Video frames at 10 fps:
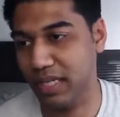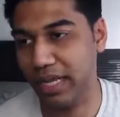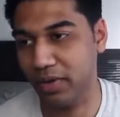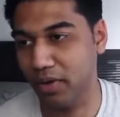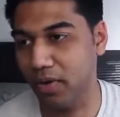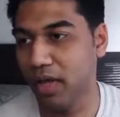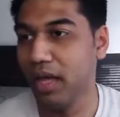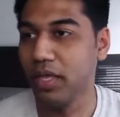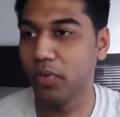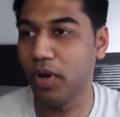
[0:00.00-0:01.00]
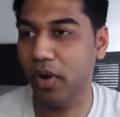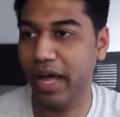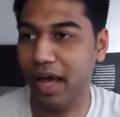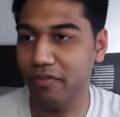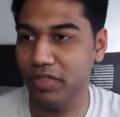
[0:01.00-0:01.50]
You will not
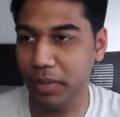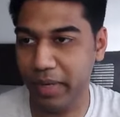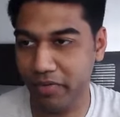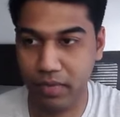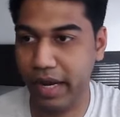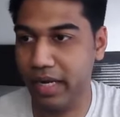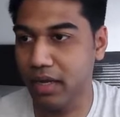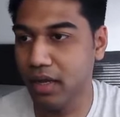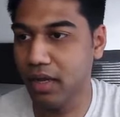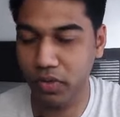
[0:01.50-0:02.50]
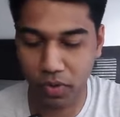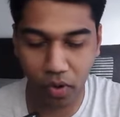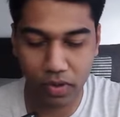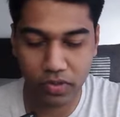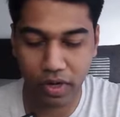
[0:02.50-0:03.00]
have GPT, right? You will
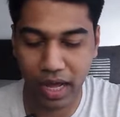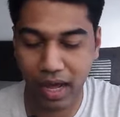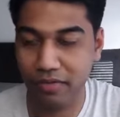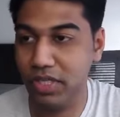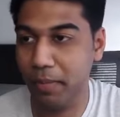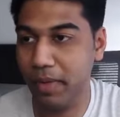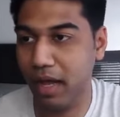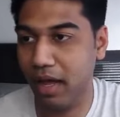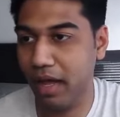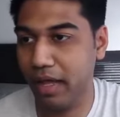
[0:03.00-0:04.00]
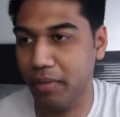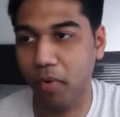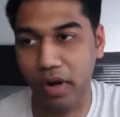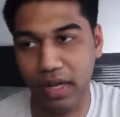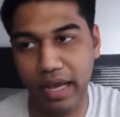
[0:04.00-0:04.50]
also not have Gemini
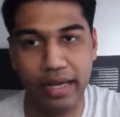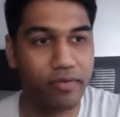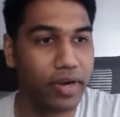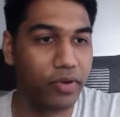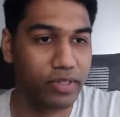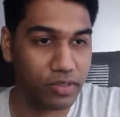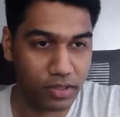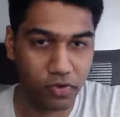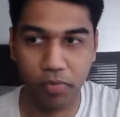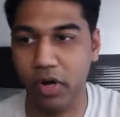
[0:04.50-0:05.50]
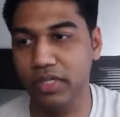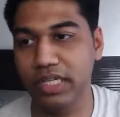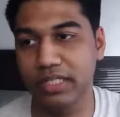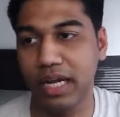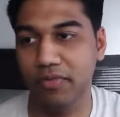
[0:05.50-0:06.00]
model here, right? You can search for models
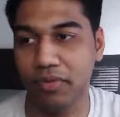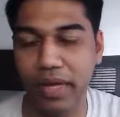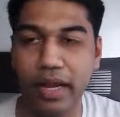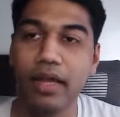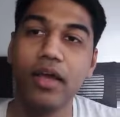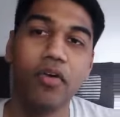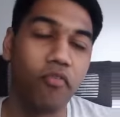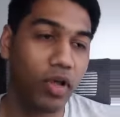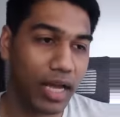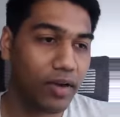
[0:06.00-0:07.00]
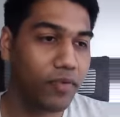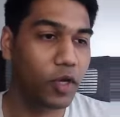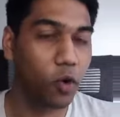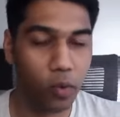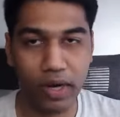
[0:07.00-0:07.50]
and select from there. For that, we
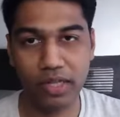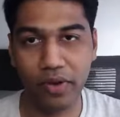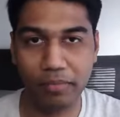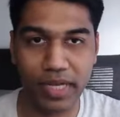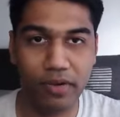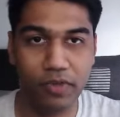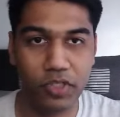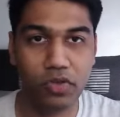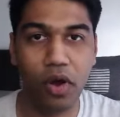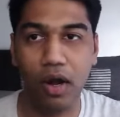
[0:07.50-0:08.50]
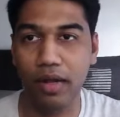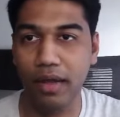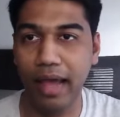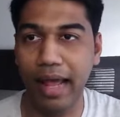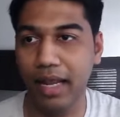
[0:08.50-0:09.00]
go to another website which is called
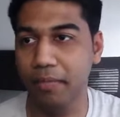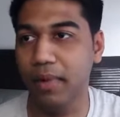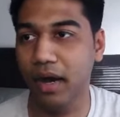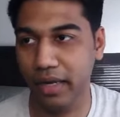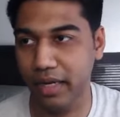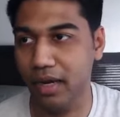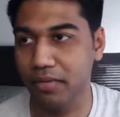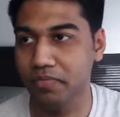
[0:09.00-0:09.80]
LM Arena.